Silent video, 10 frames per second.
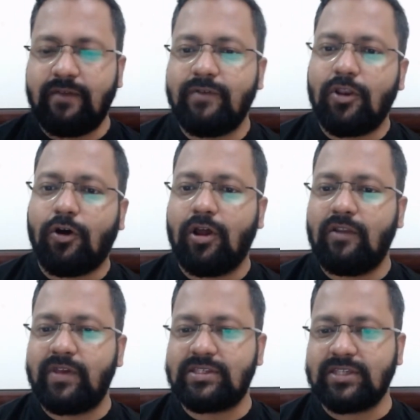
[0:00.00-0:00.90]
will
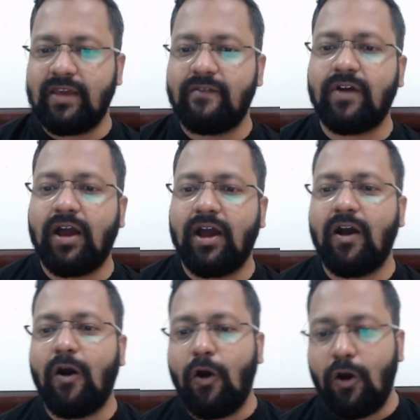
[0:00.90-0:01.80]
always give
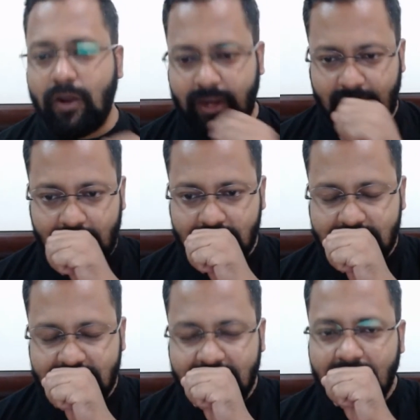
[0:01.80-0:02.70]
a orange
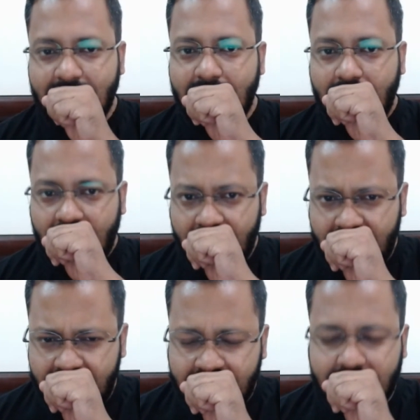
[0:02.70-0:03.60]

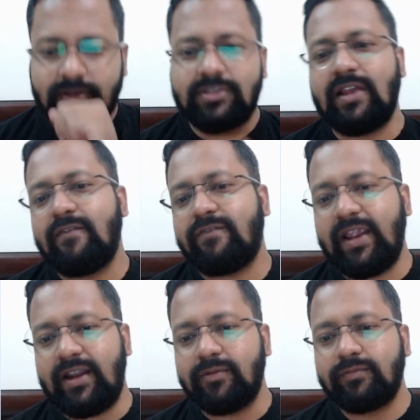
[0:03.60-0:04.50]
sulphide.